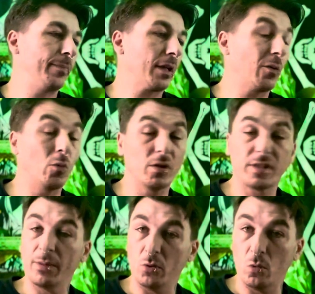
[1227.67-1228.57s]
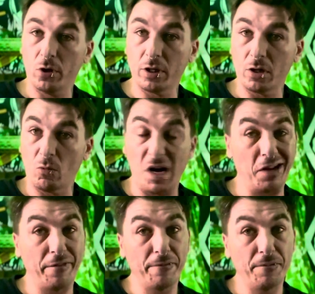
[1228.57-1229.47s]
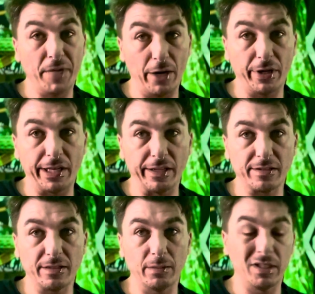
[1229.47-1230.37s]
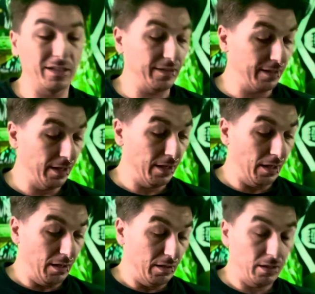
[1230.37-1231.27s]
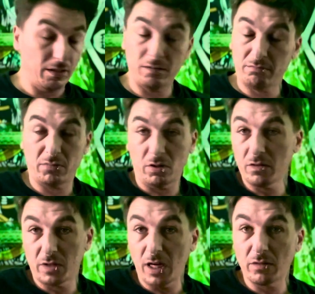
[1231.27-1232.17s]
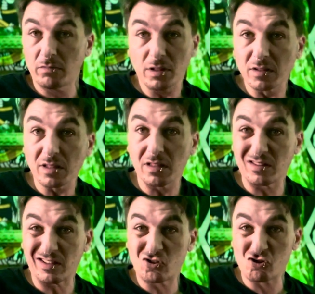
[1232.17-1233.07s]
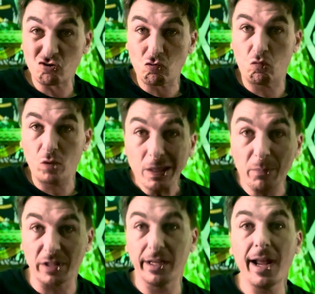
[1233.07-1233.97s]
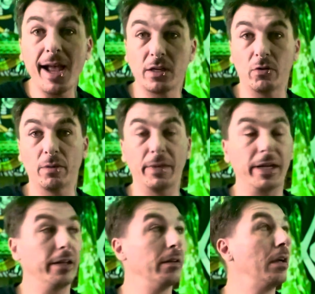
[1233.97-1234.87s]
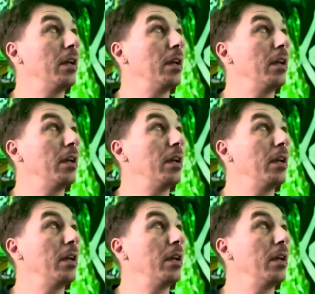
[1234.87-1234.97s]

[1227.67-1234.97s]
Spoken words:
was able to work it around very easily because turns out this thing is extremely accurate, man.